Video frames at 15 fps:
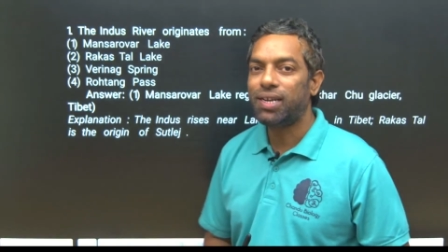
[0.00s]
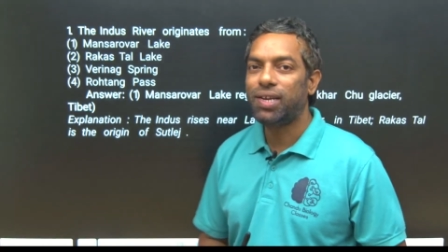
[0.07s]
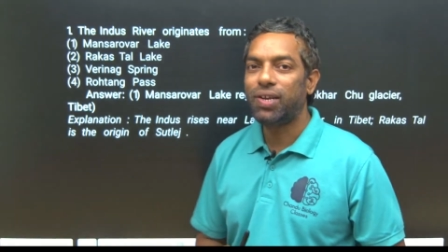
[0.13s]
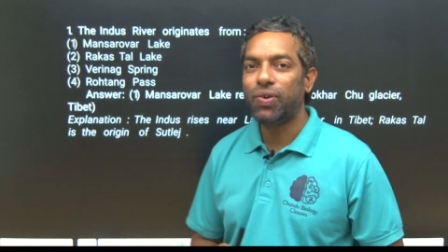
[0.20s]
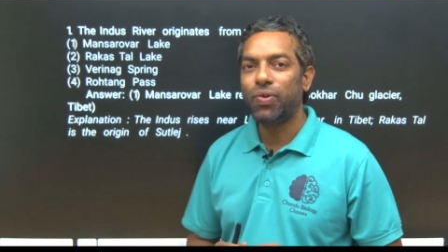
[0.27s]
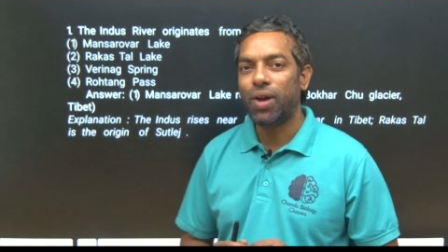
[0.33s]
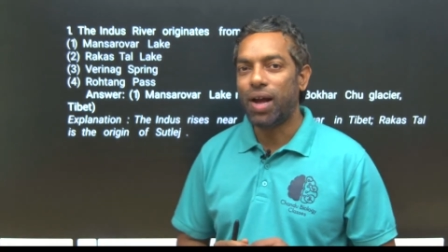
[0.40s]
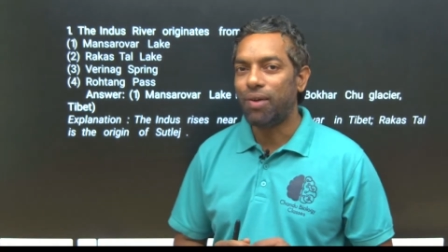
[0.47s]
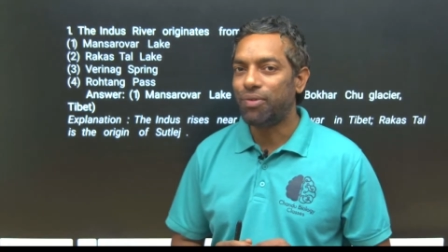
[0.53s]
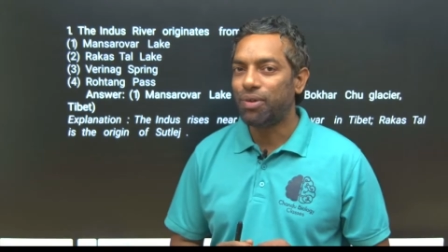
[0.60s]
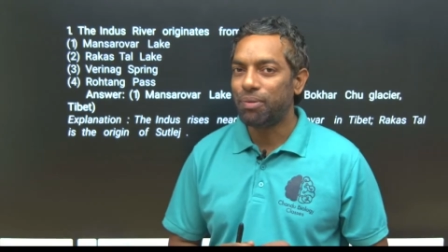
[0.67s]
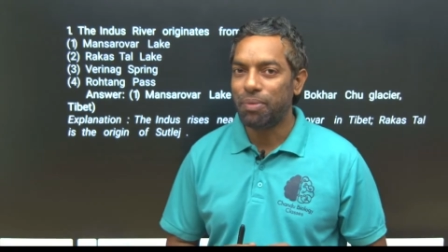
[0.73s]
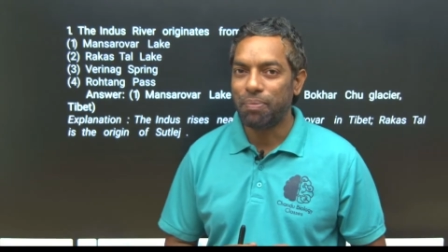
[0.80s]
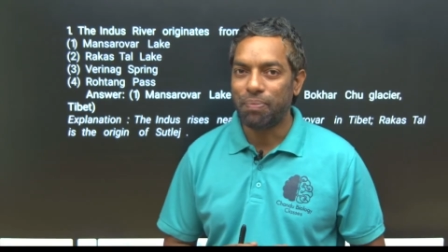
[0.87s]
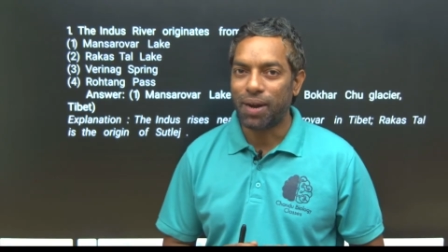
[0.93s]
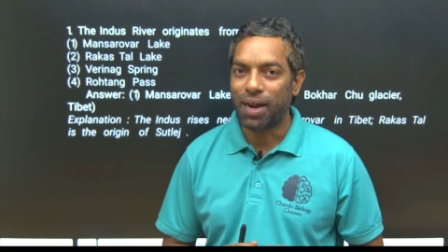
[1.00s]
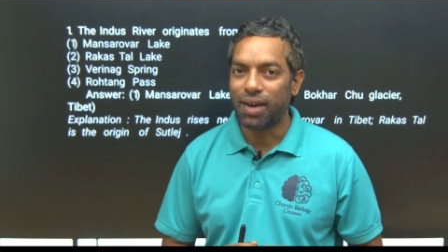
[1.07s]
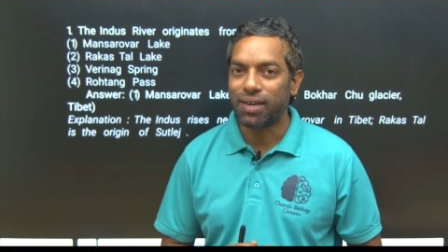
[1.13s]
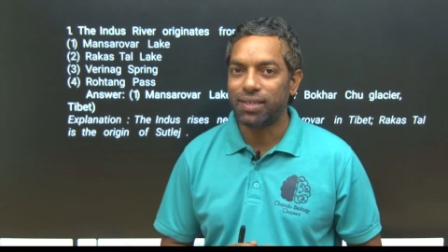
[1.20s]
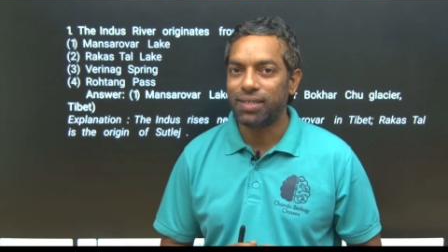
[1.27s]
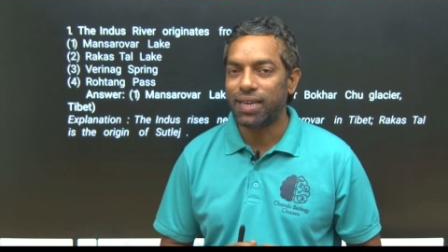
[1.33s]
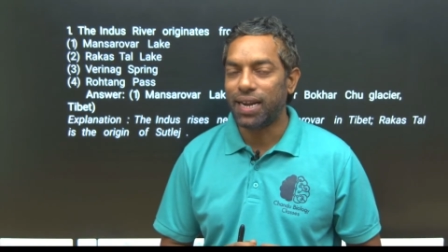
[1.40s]
You have to be
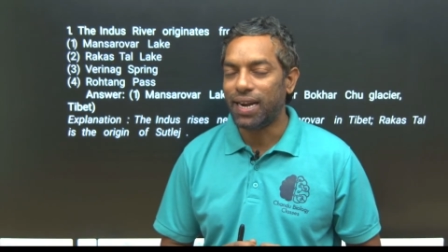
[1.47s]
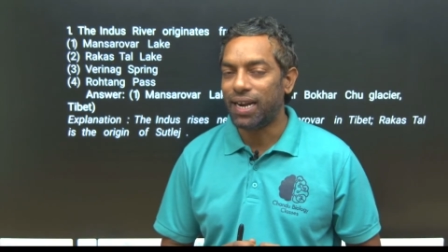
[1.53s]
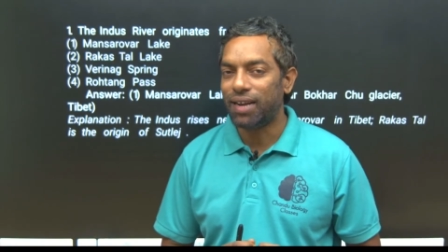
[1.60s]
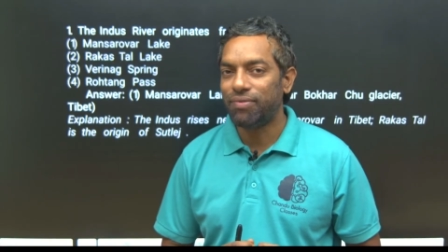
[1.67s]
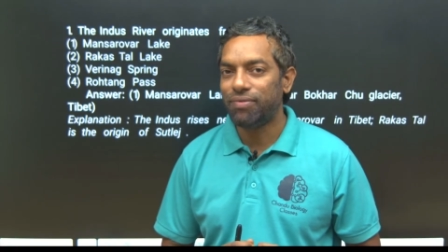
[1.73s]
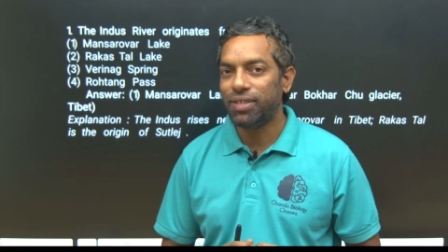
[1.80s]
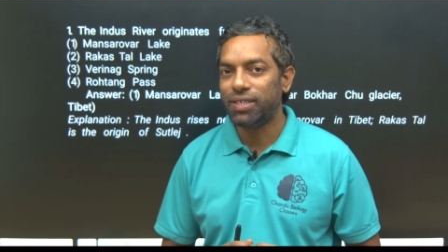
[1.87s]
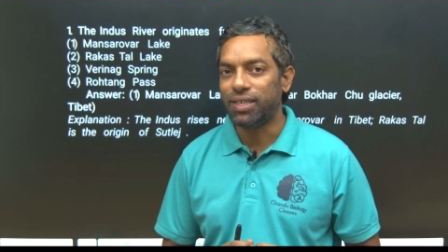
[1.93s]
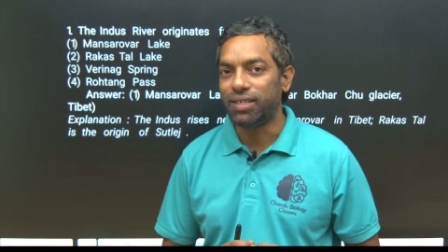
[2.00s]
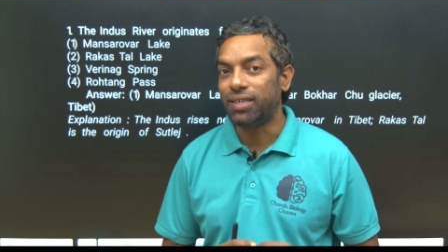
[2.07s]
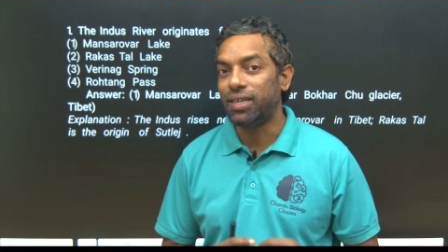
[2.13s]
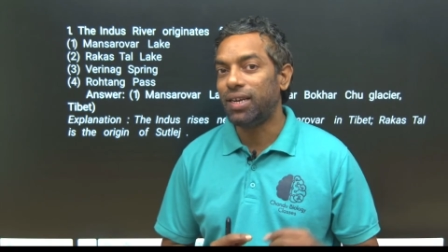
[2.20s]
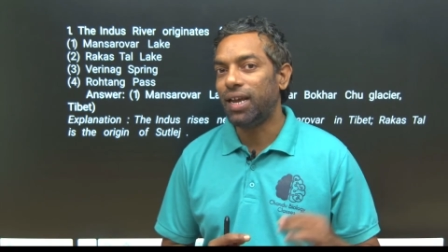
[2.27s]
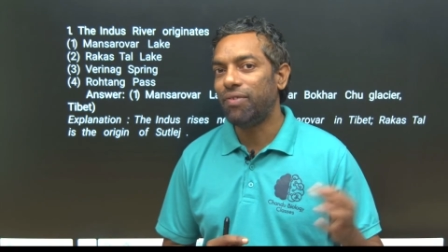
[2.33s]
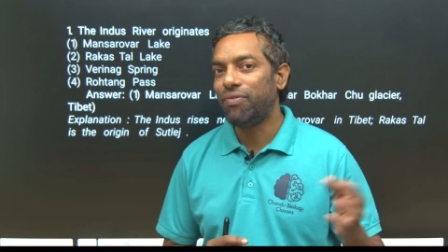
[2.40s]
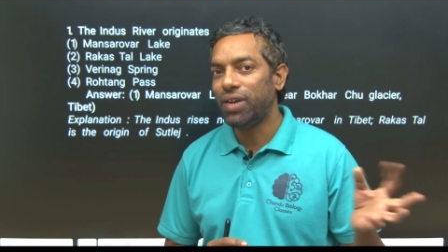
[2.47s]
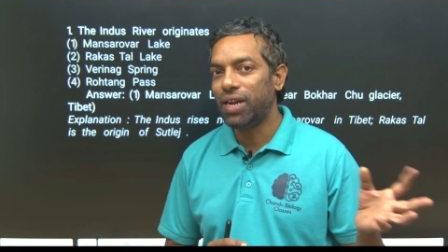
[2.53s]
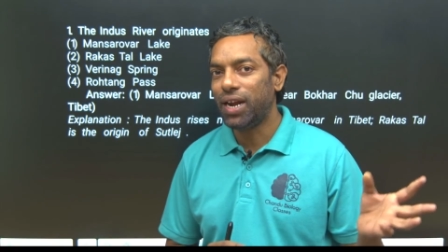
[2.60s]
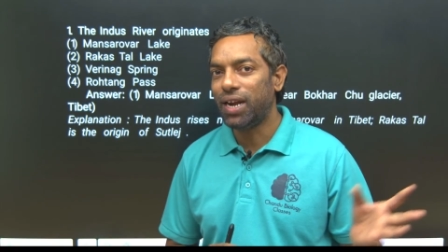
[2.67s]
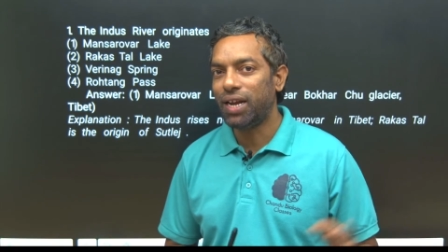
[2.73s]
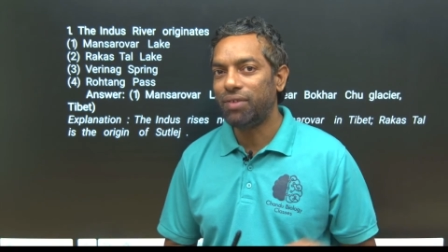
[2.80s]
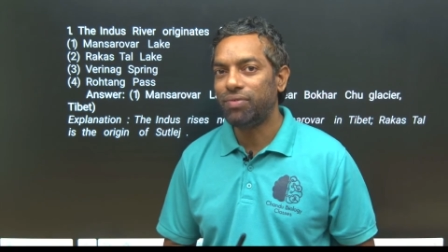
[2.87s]
practice end of the session, every
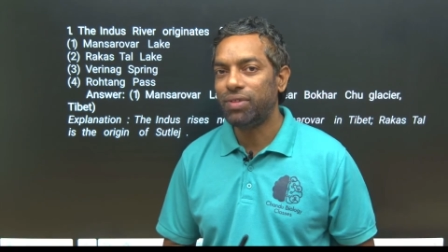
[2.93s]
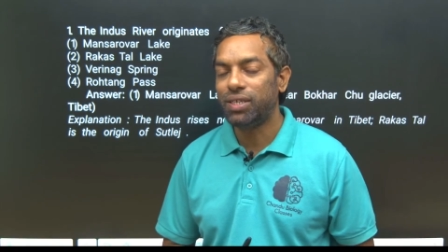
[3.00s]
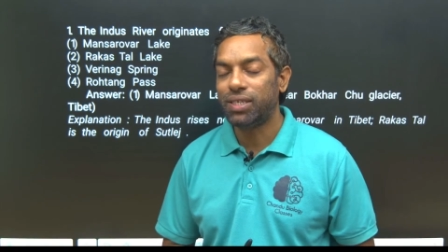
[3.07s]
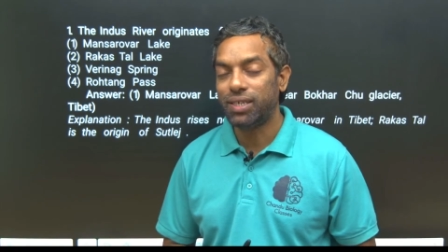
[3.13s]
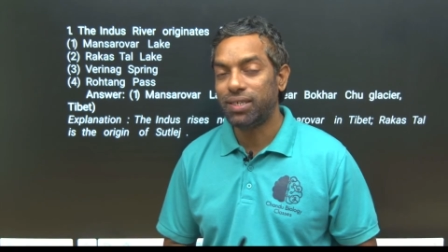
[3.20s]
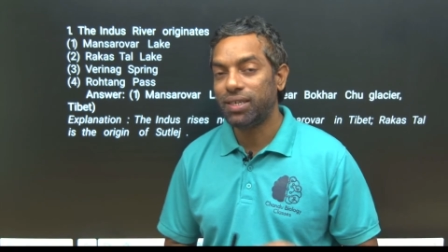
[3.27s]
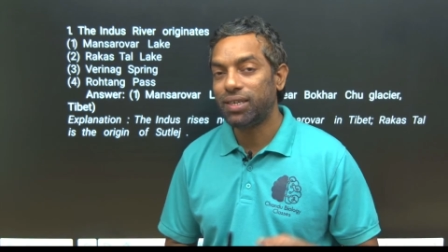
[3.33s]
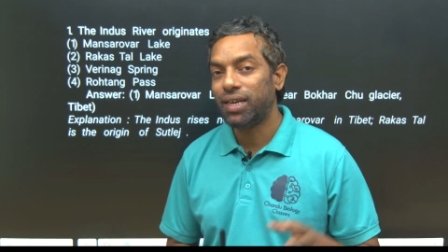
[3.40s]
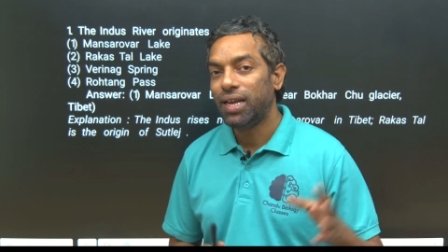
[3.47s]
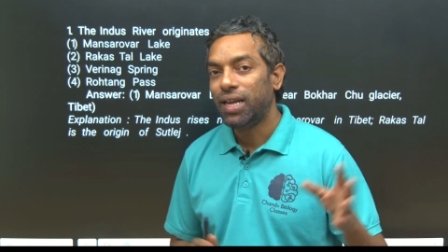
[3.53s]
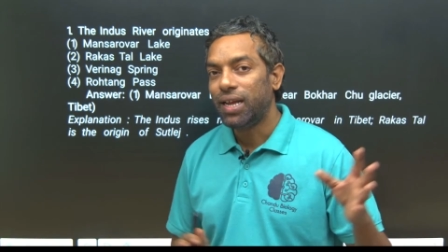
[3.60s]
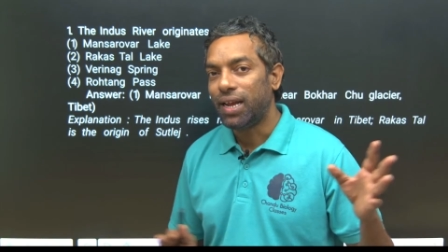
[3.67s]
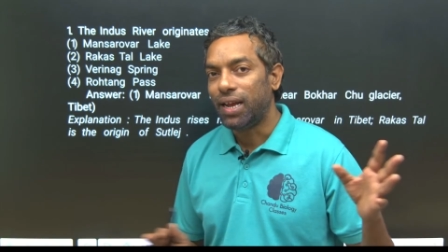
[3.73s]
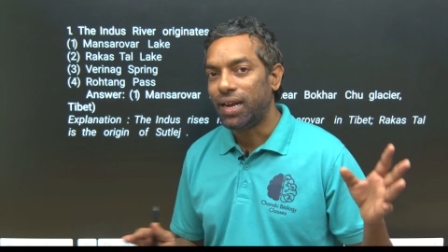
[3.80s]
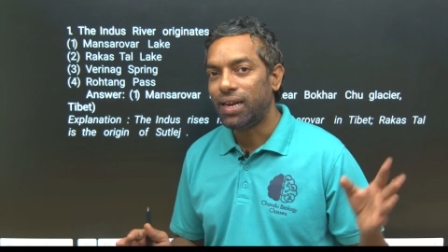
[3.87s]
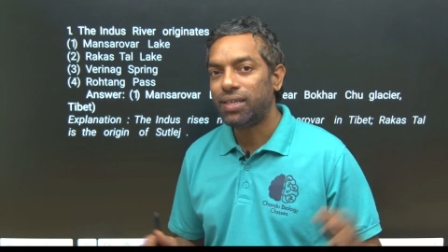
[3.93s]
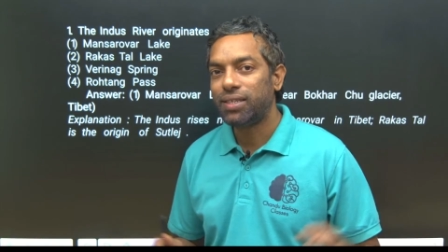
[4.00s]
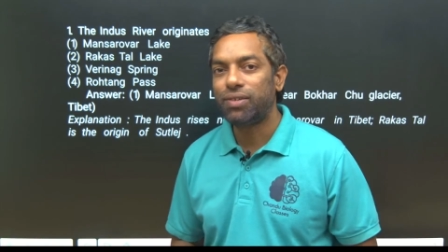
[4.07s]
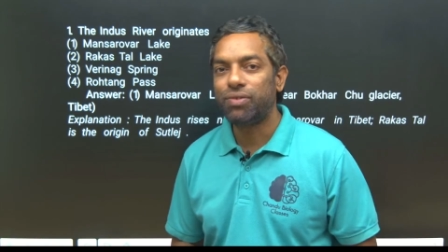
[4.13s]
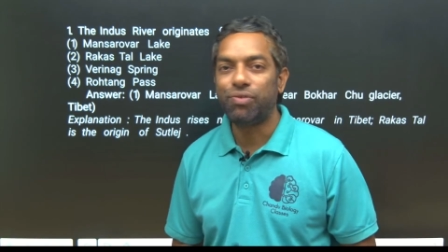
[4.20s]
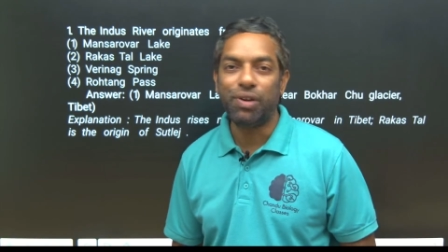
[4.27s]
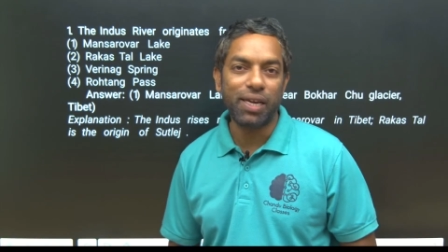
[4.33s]
end of the session, at least
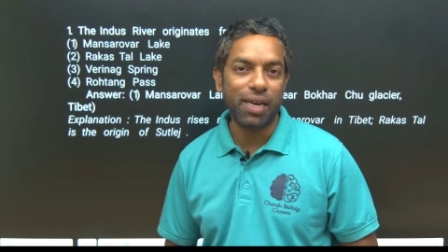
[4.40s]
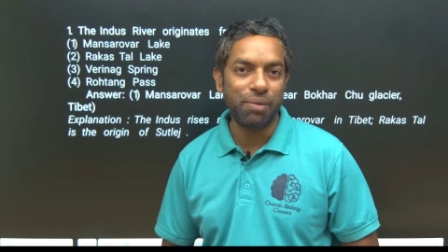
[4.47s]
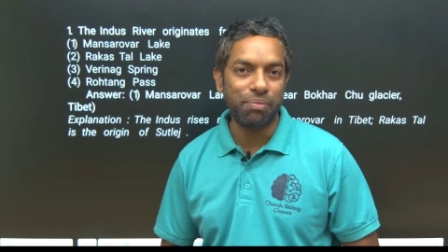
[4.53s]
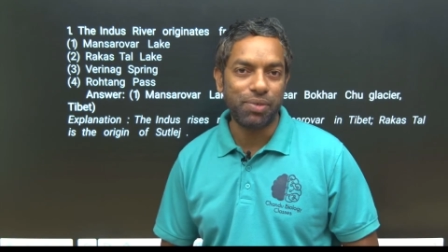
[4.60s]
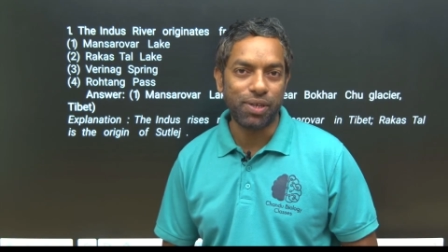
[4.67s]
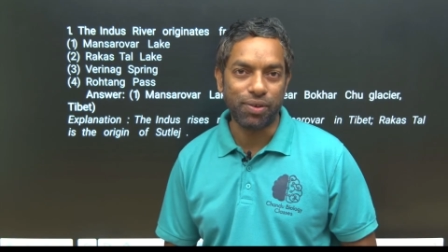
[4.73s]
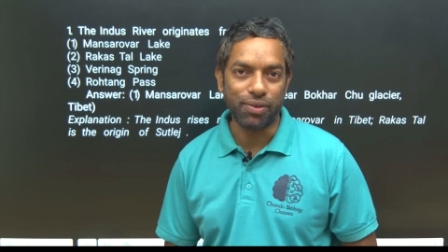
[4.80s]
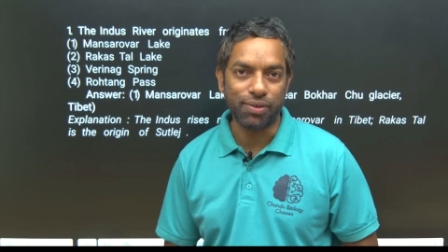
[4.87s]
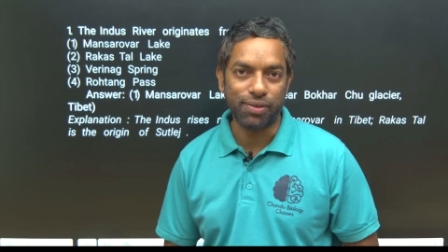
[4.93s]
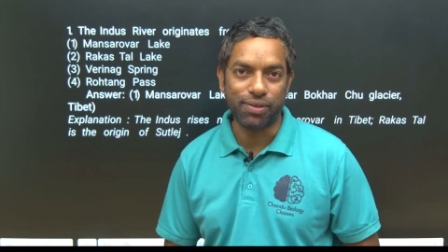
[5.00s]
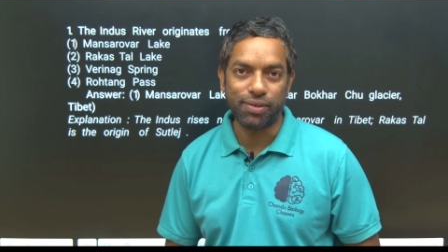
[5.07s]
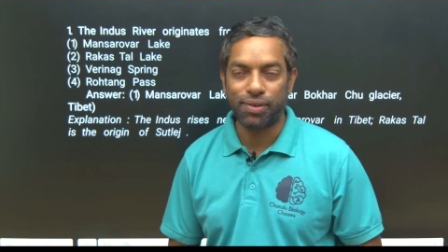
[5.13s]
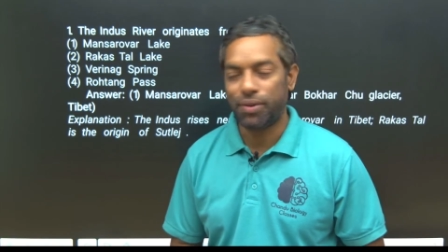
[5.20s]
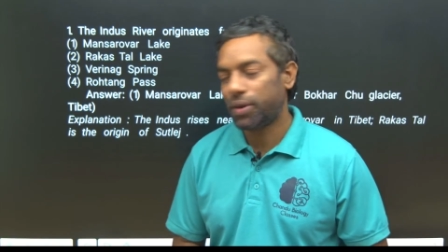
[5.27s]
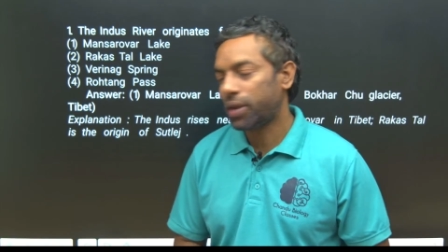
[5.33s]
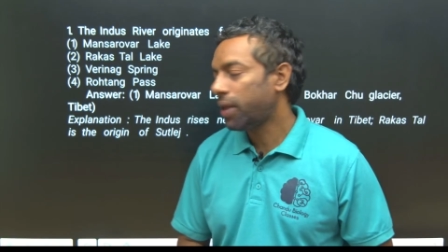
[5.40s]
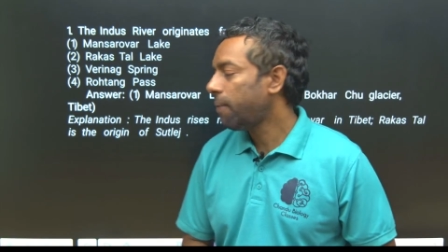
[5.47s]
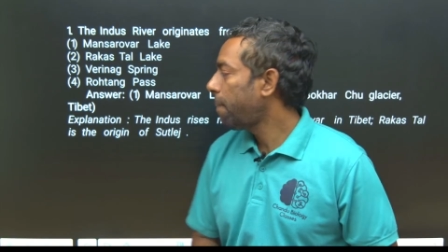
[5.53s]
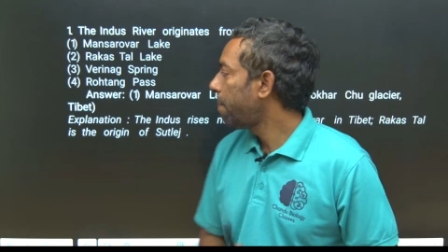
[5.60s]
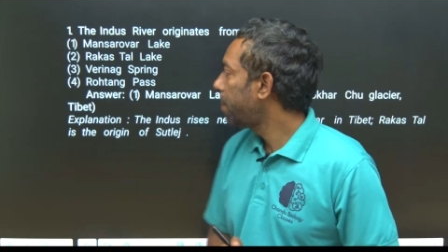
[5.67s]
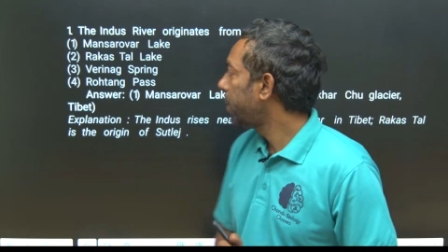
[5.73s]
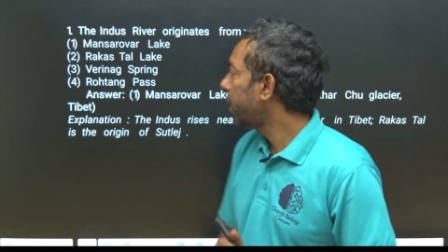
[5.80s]
20 MCQs. Okay?
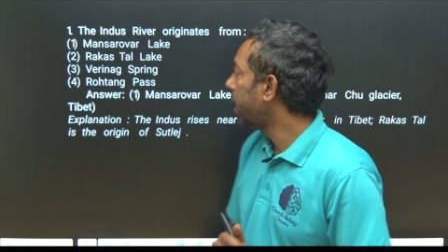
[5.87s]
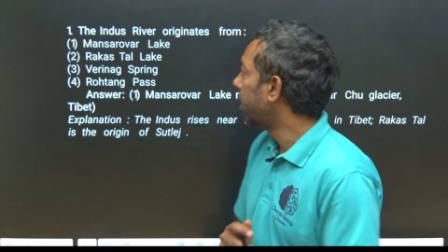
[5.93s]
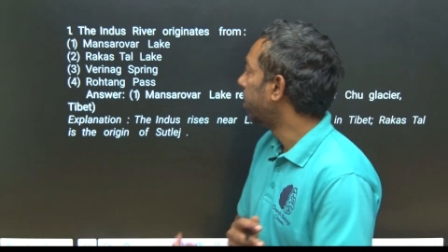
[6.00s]
Yeah.